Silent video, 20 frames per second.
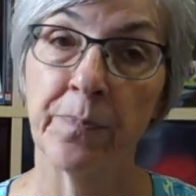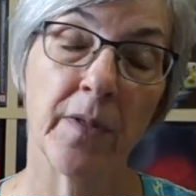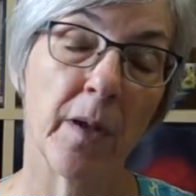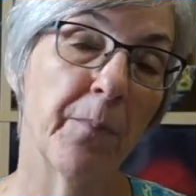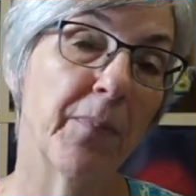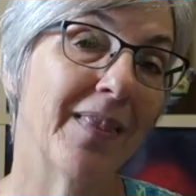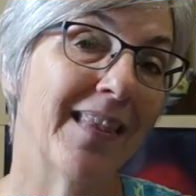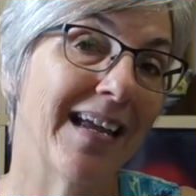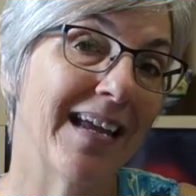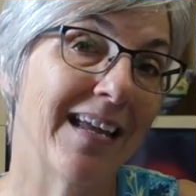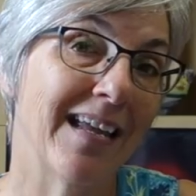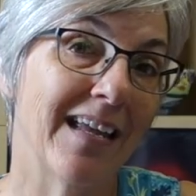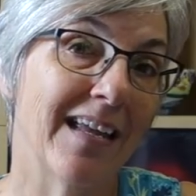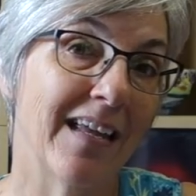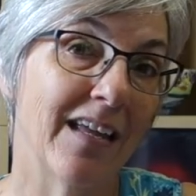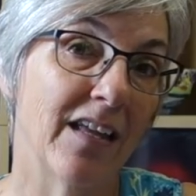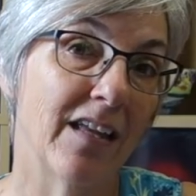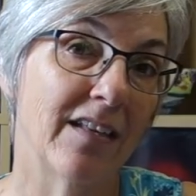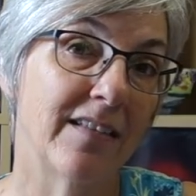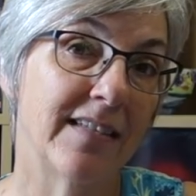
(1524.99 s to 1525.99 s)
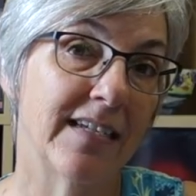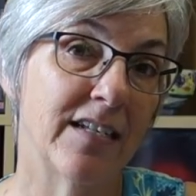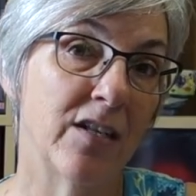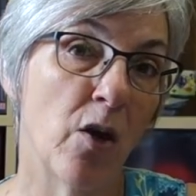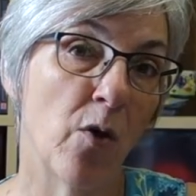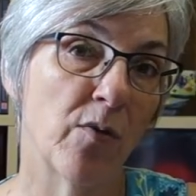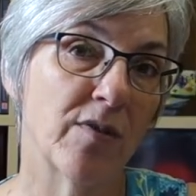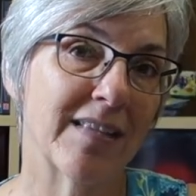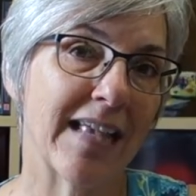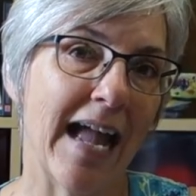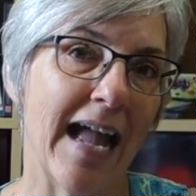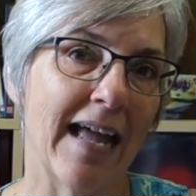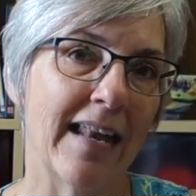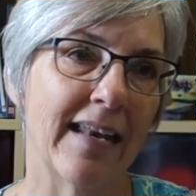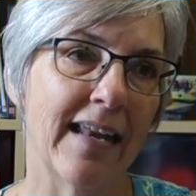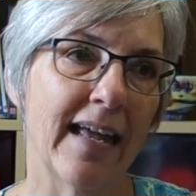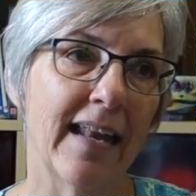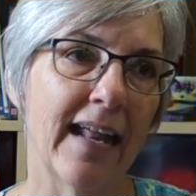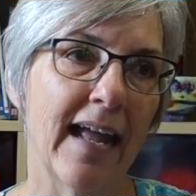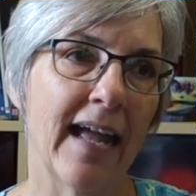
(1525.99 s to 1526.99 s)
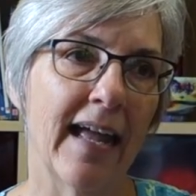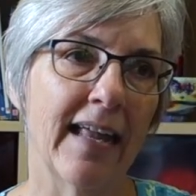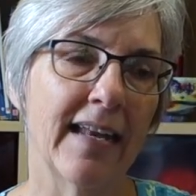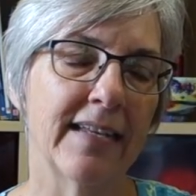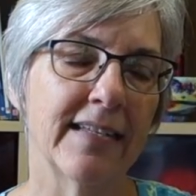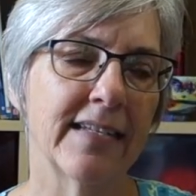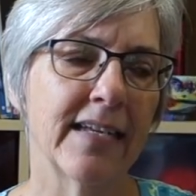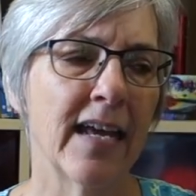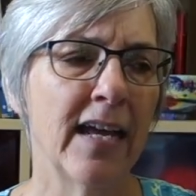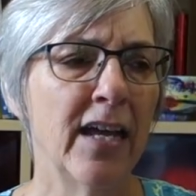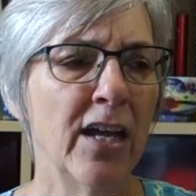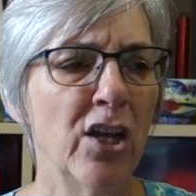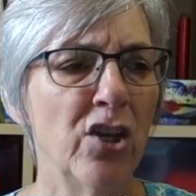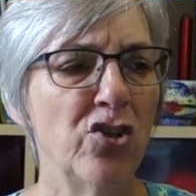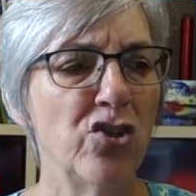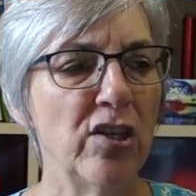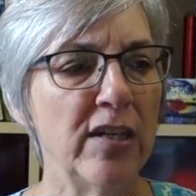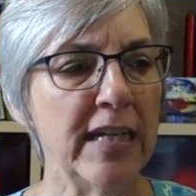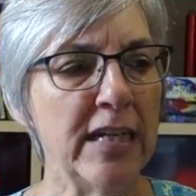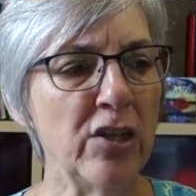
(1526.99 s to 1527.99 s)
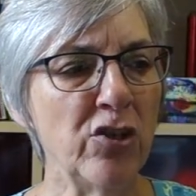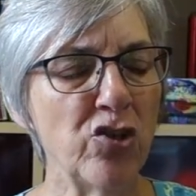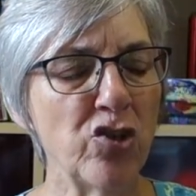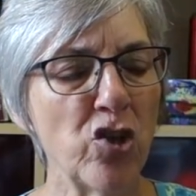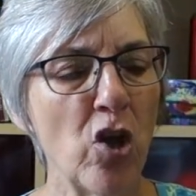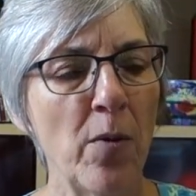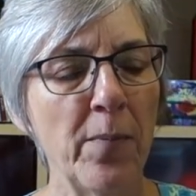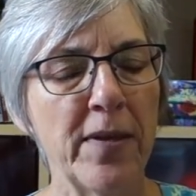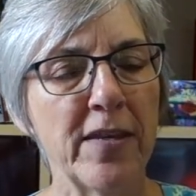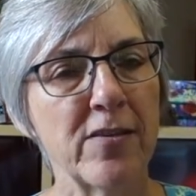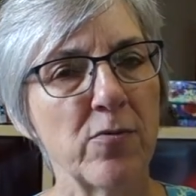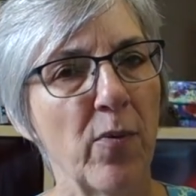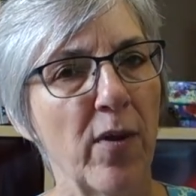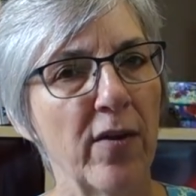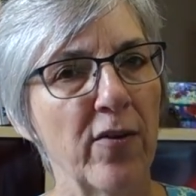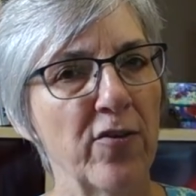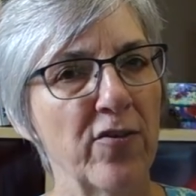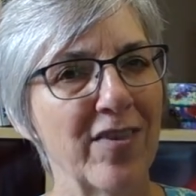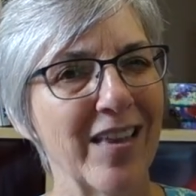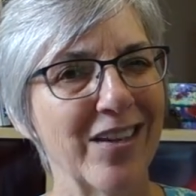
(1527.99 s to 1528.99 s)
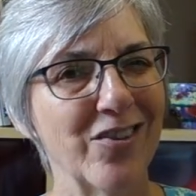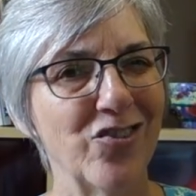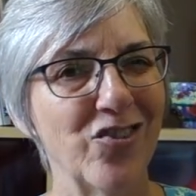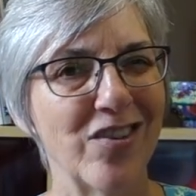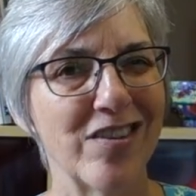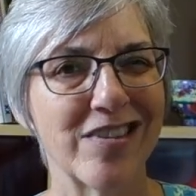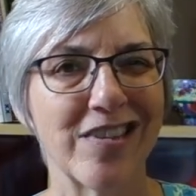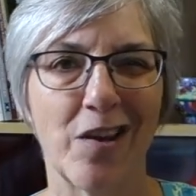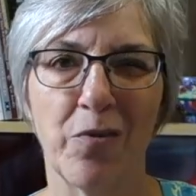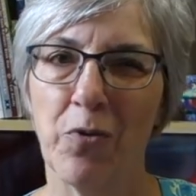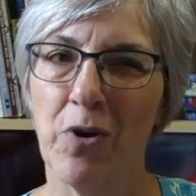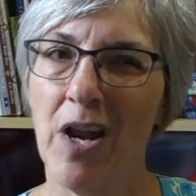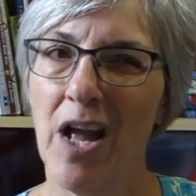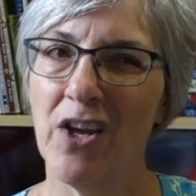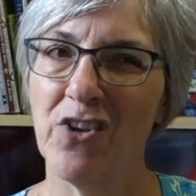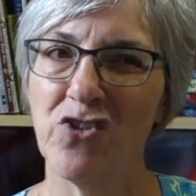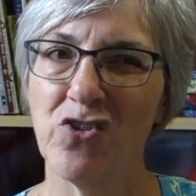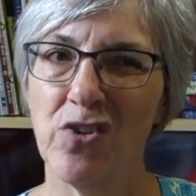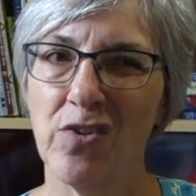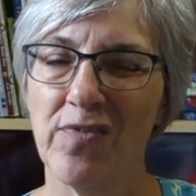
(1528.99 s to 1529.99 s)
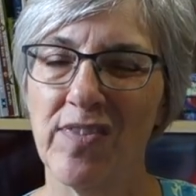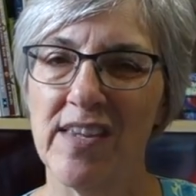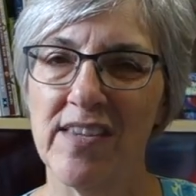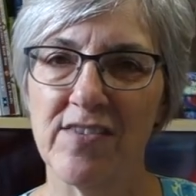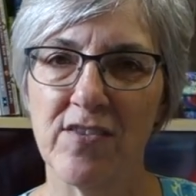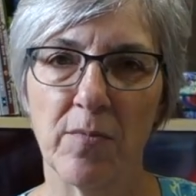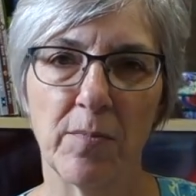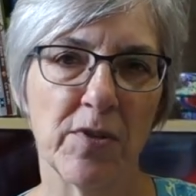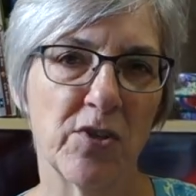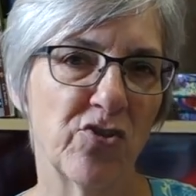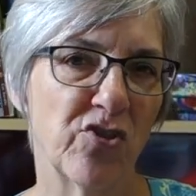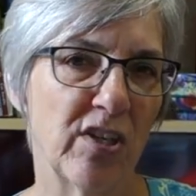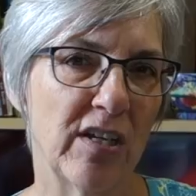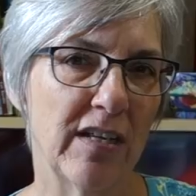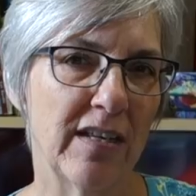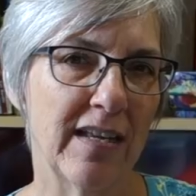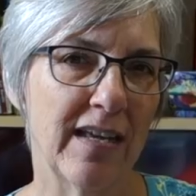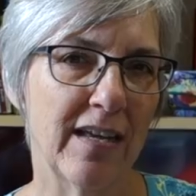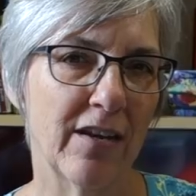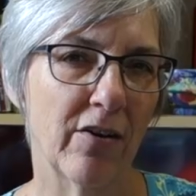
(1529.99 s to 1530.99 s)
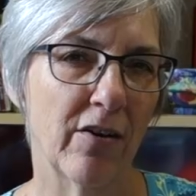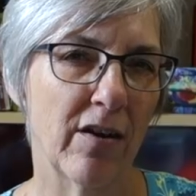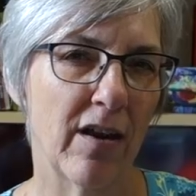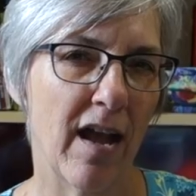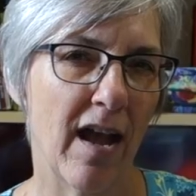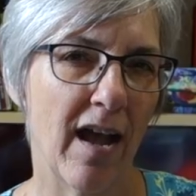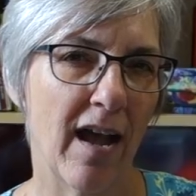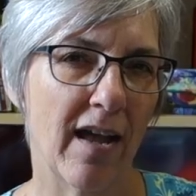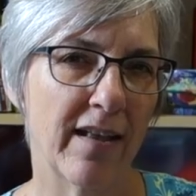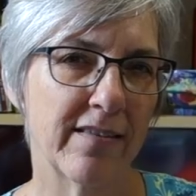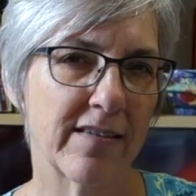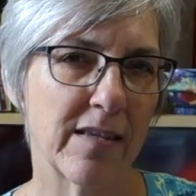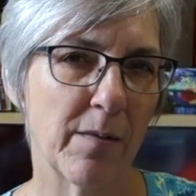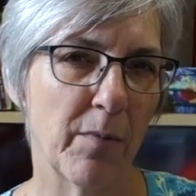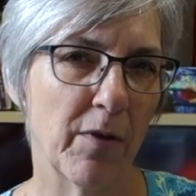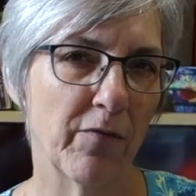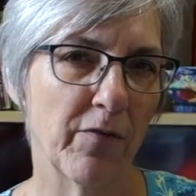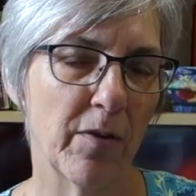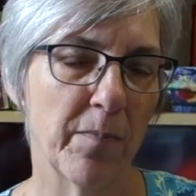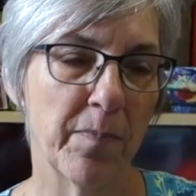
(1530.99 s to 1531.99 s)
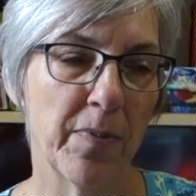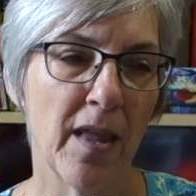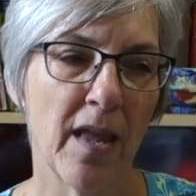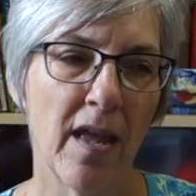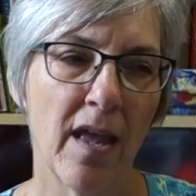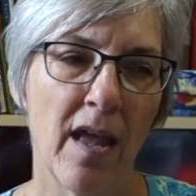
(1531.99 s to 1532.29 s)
But they did know it was hand knit. And she didn't show me sweaters that she said, we're not sure if these are machine knit or not, some of them.